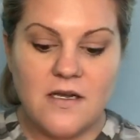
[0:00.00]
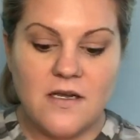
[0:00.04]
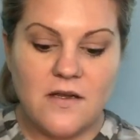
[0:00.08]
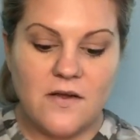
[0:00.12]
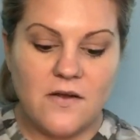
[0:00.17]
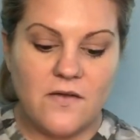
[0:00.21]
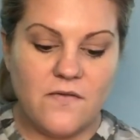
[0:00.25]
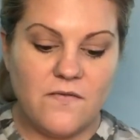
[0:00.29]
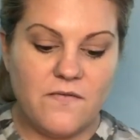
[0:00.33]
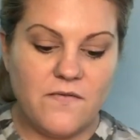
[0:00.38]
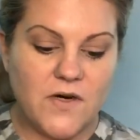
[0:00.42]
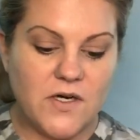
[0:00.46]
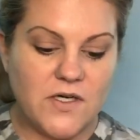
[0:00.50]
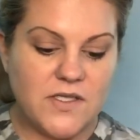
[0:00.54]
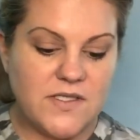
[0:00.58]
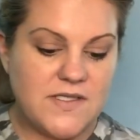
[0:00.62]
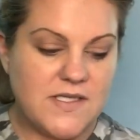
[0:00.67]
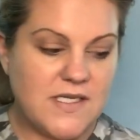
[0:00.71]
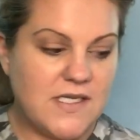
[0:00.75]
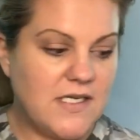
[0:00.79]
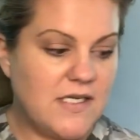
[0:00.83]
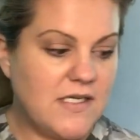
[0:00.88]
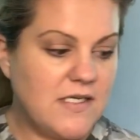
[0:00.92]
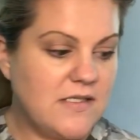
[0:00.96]

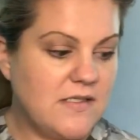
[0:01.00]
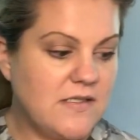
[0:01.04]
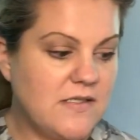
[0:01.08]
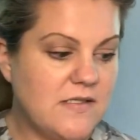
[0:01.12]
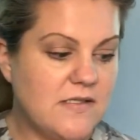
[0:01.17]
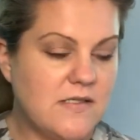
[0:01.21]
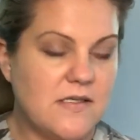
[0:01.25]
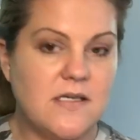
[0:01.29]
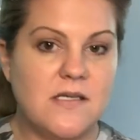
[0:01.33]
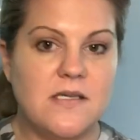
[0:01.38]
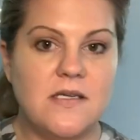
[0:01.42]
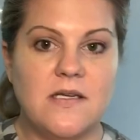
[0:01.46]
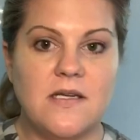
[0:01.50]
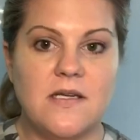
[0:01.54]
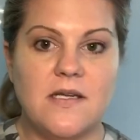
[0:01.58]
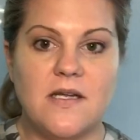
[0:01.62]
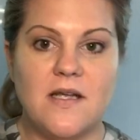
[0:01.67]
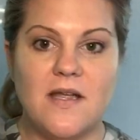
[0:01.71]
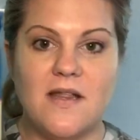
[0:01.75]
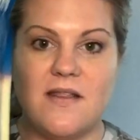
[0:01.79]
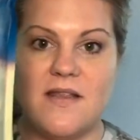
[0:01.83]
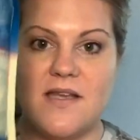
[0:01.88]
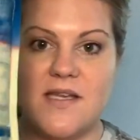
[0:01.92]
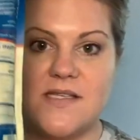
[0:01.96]
versus
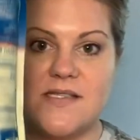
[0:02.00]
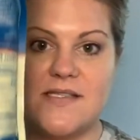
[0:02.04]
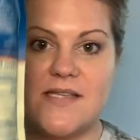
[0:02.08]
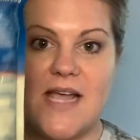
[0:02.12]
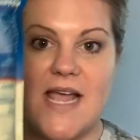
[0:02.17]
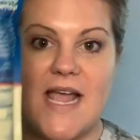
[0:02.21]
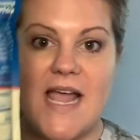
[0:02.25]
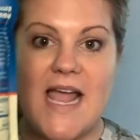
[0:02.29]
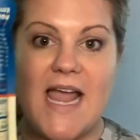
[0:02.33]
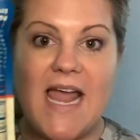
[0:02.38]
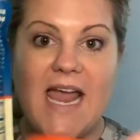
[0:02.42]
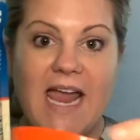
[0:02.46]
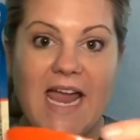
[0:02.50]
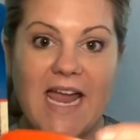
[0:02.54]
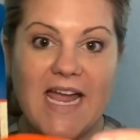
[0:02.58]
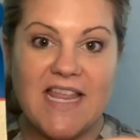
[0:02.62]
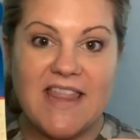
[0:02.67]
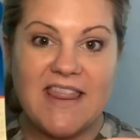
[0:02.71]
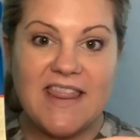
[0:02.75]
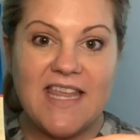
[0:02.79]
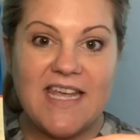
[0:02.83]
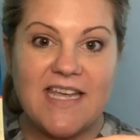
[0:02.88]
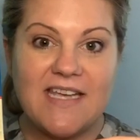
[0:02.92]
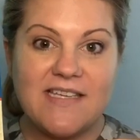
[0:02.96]
this
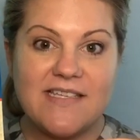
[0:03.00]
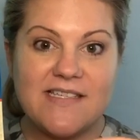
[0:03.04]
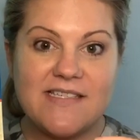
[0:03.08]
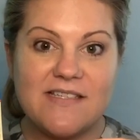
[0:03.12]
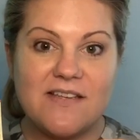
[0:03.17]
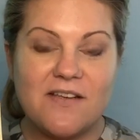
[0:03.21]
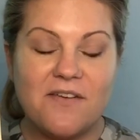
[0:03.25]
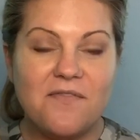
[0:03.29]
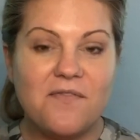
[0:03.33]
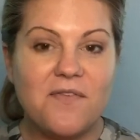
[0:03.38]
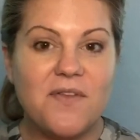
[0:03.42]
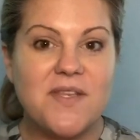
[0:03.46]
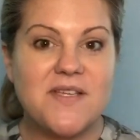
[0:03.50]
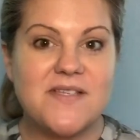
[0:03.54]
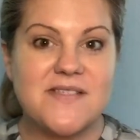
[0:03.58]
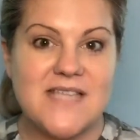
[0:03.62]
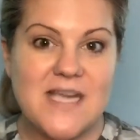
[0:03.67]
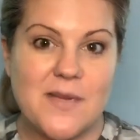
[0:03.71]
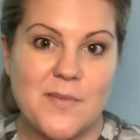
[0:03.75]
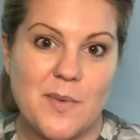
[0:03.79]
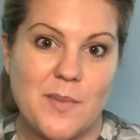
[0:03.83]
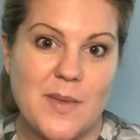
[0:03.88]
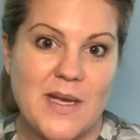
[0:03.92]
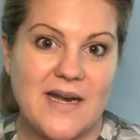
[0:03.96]
and this for the
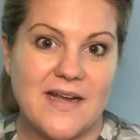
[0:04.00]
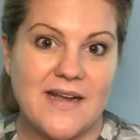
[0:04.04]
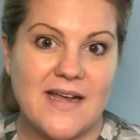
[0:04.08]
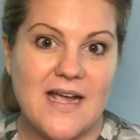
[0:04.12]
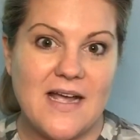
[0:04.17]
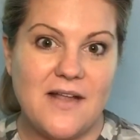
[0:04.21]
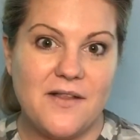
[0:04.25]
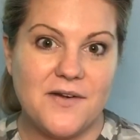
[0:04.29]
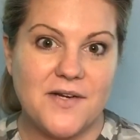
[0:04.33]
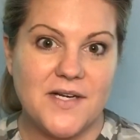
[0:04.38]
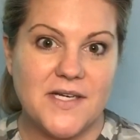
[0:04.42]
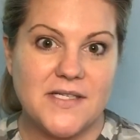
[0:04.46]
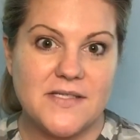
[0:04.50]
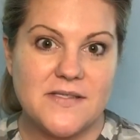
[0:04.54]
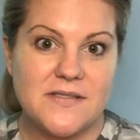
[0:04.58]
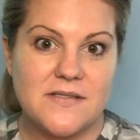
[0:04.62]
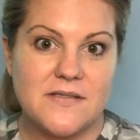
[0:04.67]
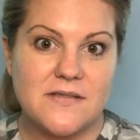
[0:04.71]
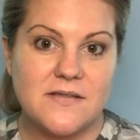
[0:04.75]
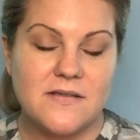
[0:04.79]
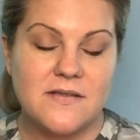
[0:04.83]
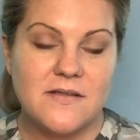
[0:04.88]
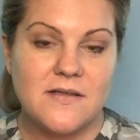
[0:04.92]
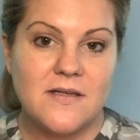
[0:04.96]
same amount of
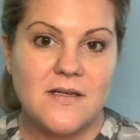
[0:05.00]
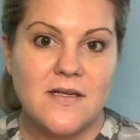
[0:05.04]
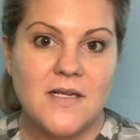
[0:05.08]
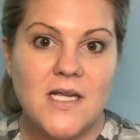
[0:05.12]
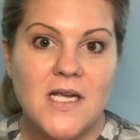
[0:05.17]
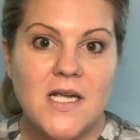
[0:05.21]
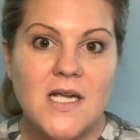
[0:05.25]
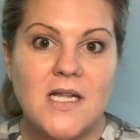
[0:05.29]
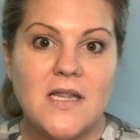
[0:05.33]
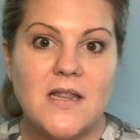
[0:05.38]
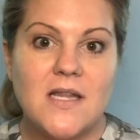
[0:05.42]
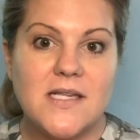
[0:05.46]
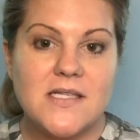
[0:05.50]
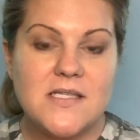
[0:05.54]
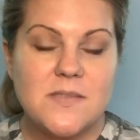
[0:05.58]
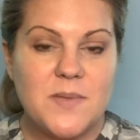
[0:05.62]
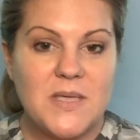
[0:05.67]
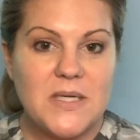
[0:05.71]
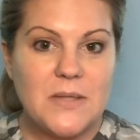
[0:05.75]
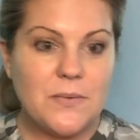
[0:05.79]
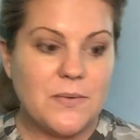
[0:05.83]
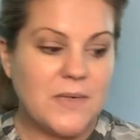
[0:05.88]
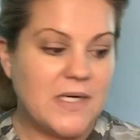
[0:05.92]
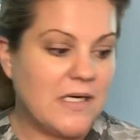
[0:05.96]
calories. Let's
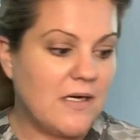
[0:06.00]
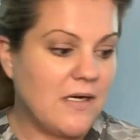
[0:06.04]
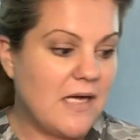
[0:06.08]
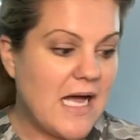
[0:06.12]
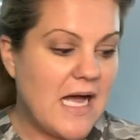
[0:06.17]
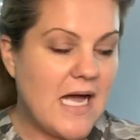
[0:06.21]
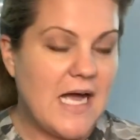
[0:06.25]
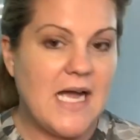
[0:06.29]
be real.